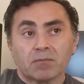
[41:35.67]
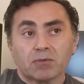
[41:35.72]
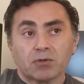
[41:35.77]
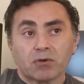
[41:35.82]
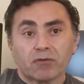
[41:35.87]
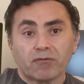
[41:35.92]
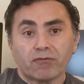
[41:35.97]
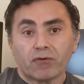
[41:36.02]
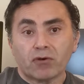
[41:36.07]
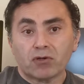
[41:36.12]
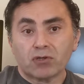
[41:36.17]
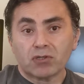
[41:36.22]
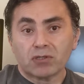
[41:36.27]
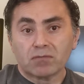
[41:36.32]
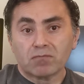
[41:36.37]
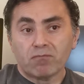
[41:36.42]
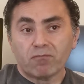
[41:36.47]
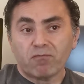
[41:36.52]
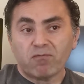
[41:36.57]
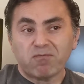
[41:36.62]
your
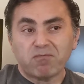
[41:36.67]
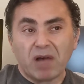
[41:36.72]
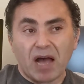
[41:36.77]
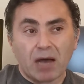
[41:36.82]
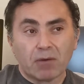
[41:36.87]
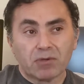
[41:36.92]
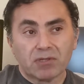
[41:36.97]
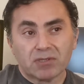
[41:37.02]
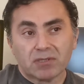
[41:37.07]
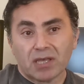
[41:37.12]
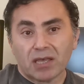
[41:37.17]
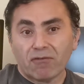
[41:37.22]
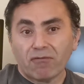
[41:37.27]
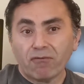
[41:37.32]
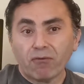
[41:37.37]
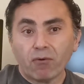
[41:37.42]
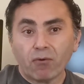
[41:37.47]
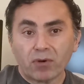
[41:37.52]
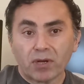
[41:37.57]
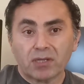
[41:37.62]
first, I would say,
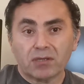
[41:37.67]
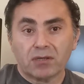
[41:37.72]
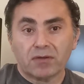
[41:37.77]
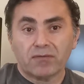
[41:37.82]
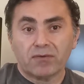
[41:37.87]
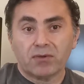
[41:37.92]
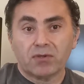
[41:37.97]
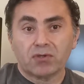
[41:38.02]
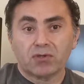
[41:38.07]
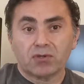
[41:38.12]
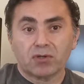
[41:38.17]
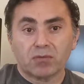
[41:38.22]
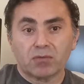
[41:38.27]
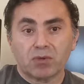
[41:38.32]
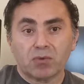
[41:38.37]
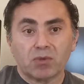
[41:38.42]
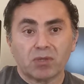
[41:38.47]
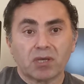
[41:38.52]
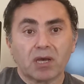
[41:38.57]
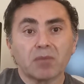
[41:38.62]
4 interviews should
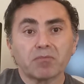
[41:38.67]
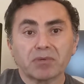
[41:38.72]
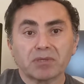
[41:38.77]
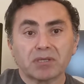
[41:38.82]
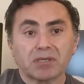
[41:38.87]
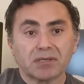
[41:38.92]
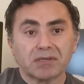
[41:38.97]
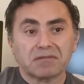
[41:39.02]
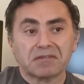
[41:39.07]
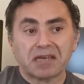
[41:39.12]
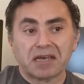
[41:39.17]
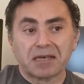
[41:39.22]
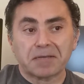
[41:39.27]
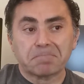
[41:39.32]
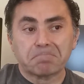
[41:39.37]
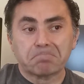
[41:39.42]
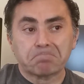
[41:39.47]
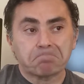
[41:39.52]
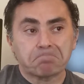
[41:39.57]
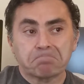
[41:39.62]
be with companies
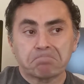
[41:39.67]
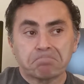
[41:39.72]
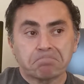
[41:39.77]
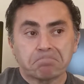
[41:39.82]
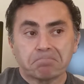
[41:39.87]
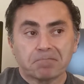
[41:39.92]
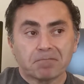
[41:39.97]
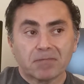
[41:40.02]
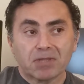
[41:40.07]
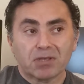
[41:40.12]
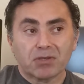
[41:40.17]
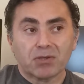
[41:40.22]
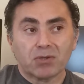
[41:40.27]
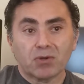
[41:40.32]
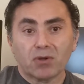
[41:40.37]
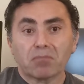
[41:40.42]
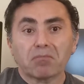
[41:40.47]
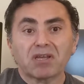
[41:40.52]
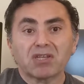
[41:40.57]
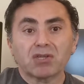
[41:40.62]
that you
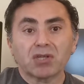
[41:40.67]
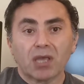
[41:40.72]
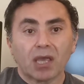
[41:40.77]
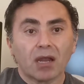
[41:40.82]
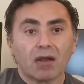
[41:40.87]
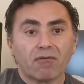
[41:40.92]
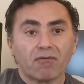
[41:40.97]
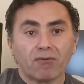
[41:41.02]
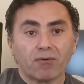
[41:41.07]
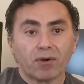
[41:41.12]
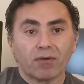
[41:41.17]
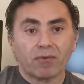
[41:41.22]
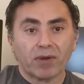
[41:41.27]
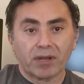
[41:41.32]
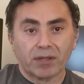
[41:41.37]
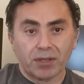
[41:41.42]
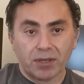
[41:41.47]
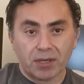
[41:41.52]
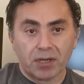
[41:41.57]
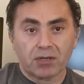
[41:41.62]
don't much care for
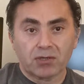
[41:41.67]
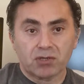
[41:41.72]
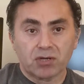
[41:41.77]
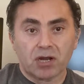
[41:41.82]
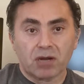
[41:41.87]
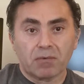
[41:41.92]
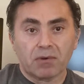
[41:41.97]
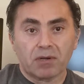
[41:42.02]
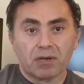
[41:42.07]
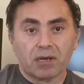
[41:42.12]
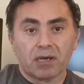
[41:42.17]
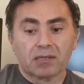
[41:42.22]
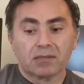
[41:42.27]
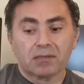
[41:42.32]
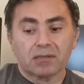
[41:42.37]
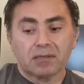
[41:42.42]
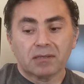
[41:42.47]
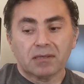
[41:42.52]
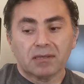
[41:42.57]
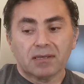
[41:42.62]
whether you get a job or not.
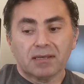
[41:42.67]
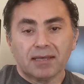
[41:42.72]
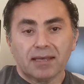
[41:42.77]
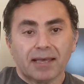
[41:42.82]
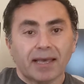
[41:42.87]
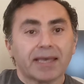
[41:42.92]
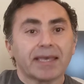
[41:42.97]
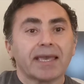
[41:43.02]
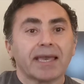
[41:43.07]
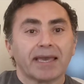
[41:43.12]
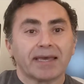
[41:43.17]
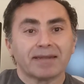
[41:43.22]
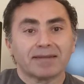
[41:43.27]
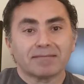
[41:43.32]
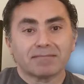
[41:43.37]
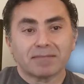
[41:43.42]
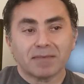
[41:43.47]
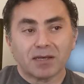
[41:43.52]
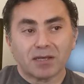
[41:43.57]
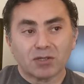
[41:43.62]

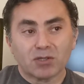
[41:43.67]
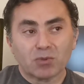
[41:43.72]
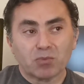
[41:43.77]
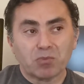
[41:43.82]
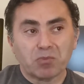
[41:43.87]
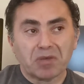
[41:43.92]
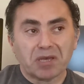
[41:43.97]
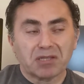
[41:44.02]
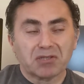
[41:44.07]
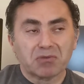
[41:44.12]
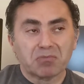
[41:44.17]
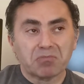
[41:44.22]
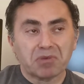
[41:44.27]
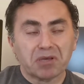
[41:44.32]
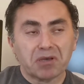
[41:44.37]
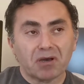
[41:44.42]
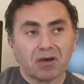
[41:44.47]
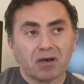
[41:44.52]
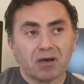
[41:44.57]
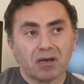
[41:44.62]
Again, it's
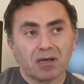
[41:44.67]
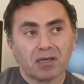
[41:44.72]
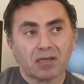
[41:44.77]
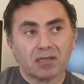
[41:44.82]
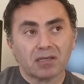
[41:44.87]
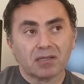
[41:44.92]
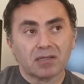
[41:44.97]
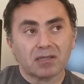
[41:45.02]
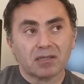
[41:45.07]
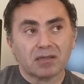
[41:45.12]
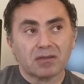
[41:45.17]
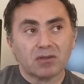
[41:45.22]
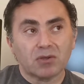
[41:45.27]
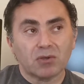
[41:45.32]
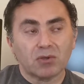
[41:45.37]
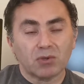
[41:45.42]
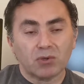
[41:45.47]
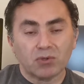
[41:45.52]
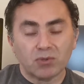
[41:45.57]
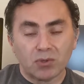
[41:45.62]
because
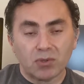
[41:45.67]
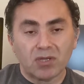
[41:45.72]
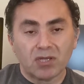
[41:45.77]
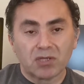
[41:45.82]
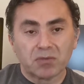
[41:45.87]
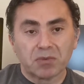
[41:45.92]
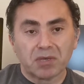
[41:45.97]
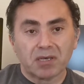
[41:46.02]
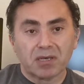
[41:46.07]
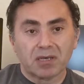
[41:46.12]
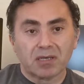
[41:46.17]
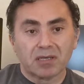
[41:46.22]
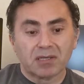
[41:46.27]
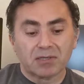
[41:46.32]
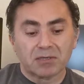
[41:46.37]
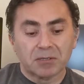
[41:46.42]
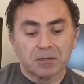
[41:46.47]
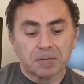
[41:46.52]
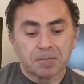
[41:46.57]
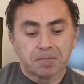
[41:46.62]
you do this
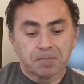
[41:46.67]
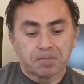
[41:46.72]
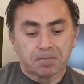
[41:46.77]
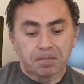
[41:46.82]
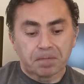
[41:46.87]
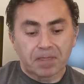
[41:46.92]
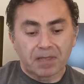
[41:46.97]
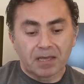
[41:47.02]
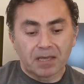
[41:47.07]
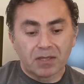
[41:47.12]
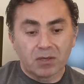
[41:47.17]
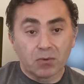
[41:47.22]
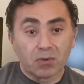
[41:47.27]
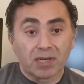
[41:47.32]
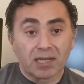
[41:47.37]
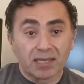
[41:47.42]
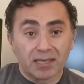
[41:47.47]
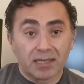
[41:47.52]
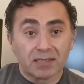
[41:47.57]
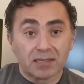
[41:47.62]
because you
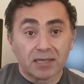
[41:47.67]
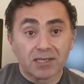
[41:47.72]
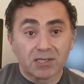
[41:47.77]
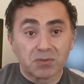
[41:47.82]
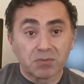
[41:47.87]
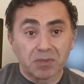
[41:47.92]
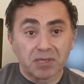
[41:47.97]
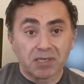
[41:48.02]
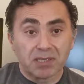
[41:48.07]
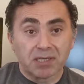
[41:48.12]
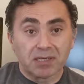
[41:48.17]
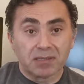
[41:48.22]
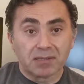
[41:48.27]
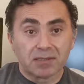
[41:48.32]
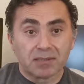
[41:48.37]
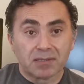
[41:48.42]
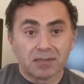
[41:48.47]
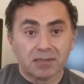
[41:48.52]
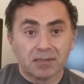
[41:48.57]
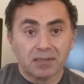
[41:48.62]
want to get the
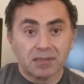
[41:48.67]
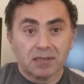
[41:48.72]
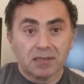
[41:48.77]
experience